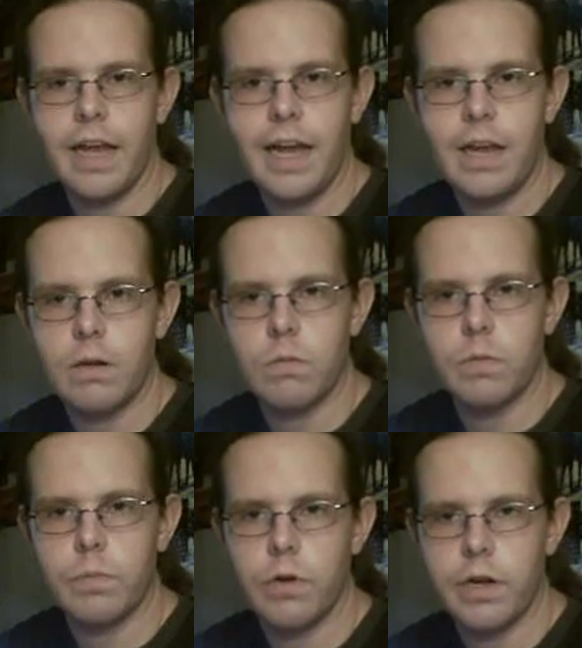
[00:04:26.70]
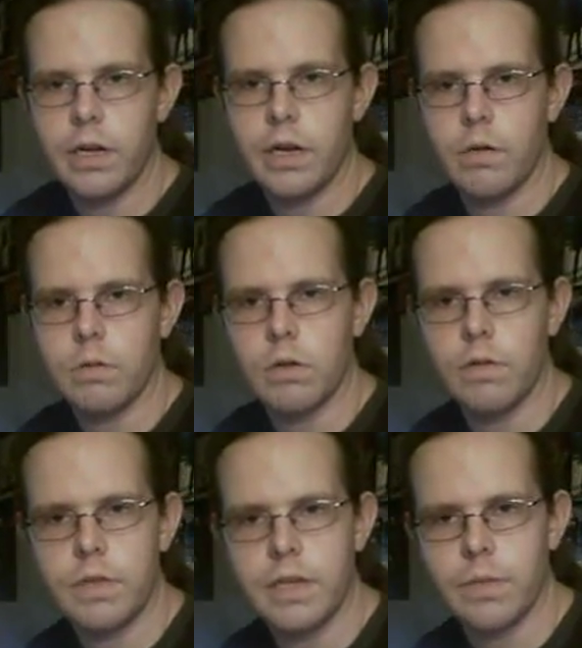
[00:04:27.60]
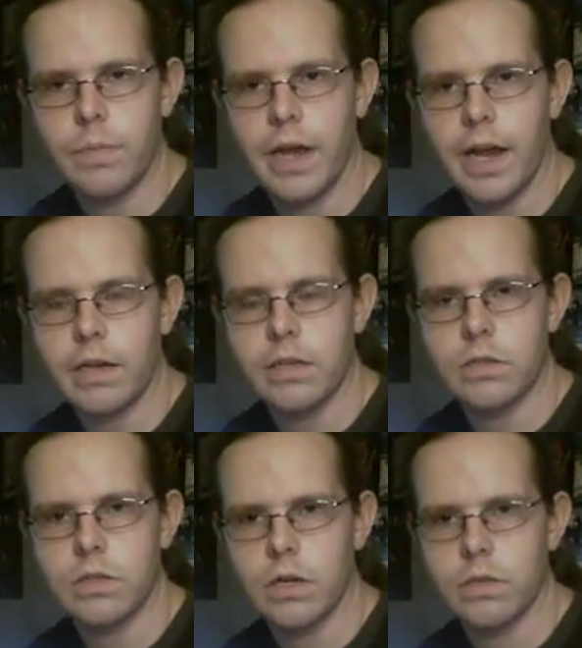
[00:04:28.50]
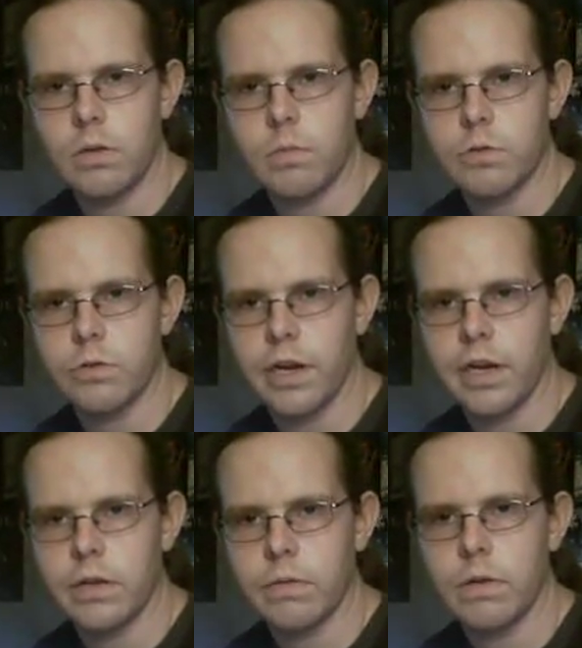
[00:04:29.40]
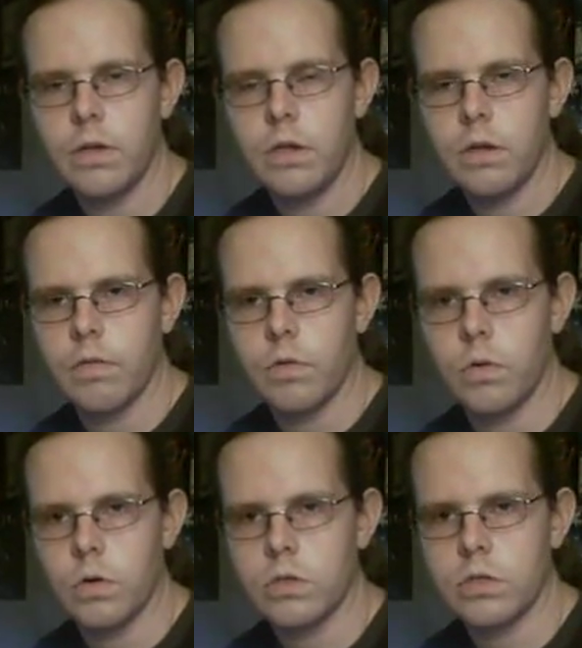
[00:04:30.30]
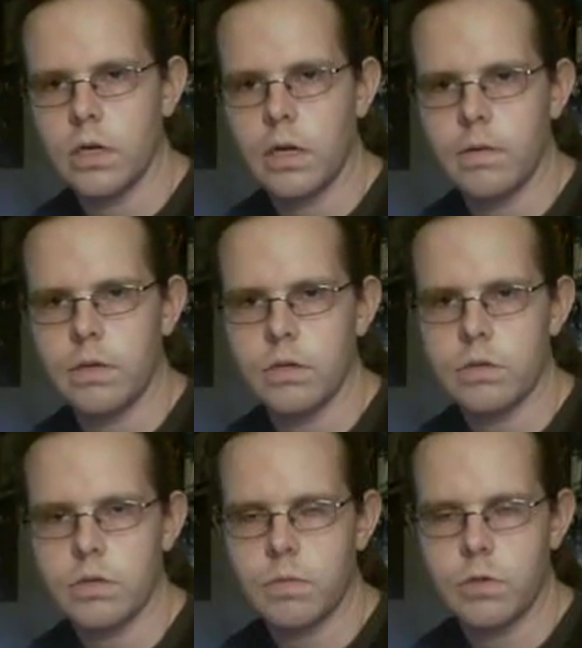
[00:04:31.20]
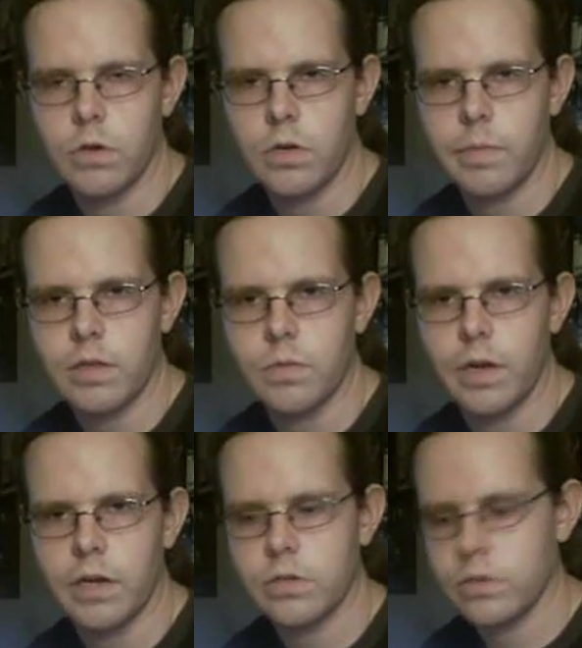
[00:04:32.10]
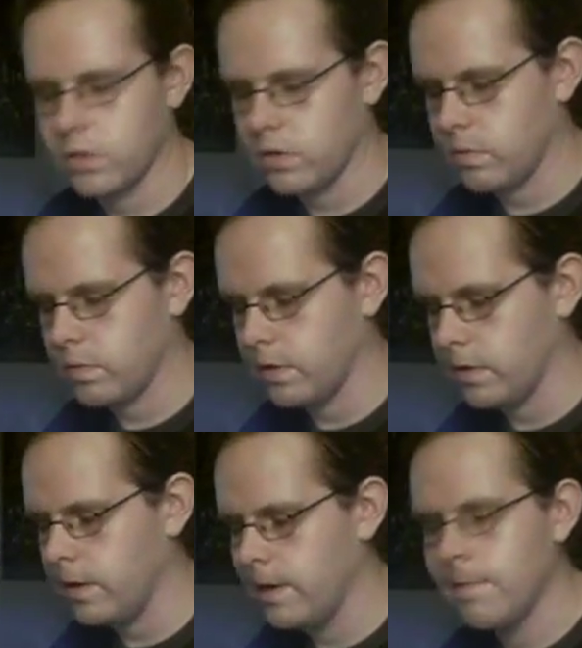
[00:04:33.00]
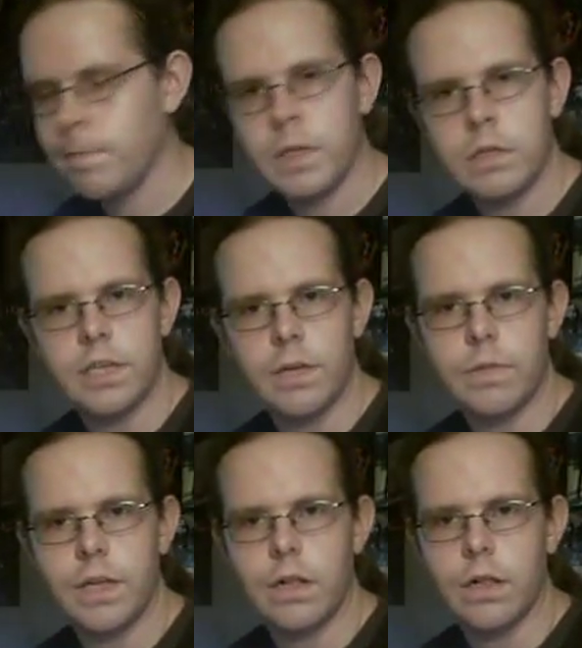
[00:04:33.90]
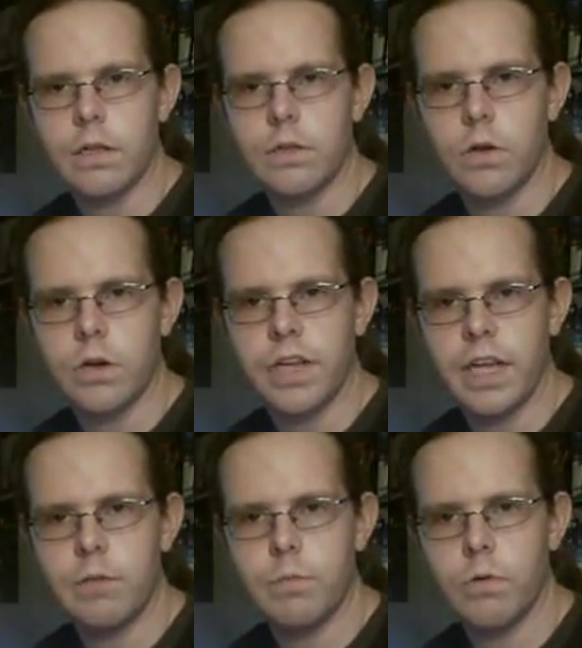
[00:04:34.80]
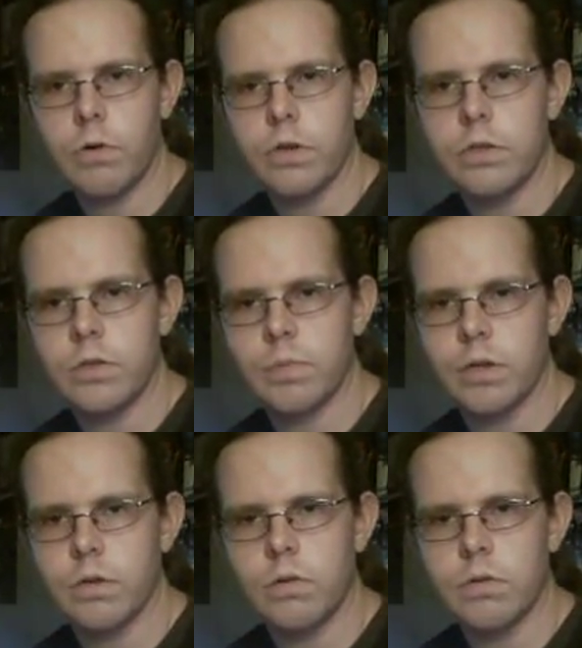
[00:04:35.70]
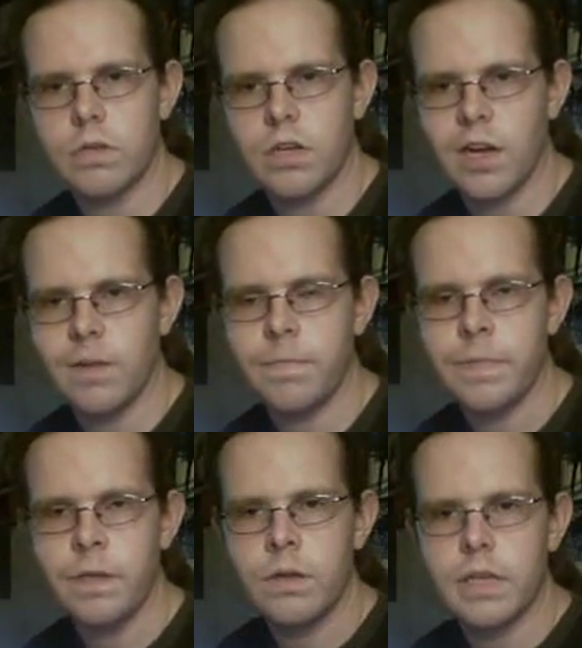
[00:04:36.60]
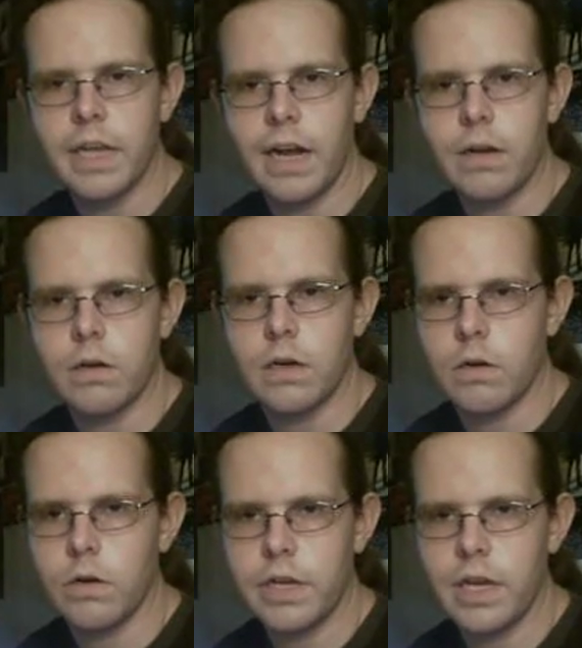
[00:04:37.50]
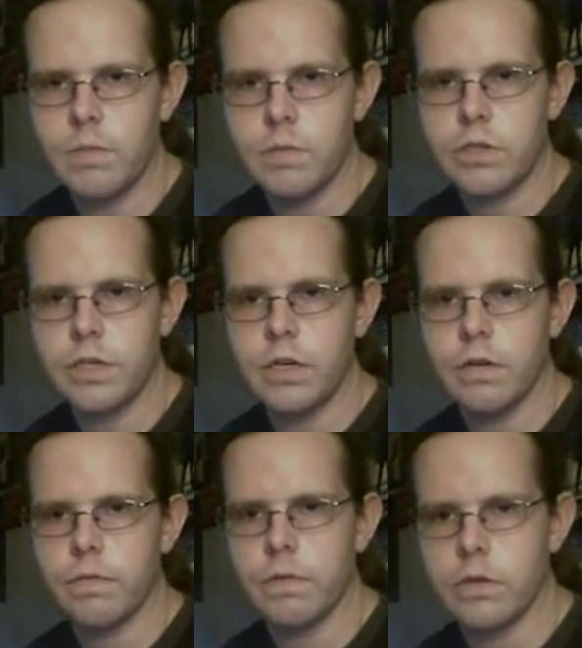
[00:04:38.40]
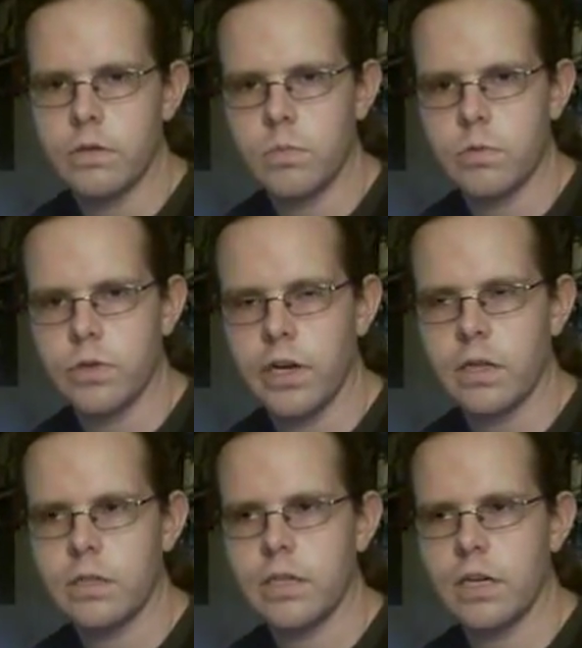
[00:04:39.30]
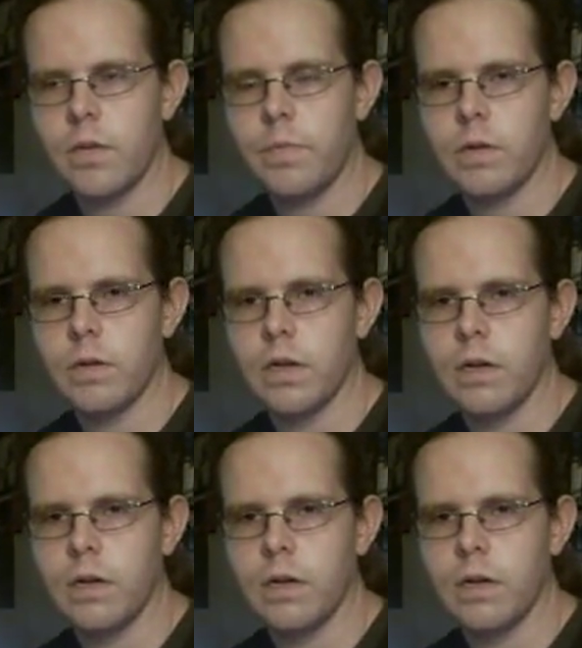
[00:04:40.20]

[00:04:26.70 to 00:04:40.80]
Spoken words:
had at one point and I would love to get back is Double Dragon. Of course, since I'm talking about the Master System here, same thing, like the arcade port I used to play all the time. They had an arcade machine of Double Dragon set up in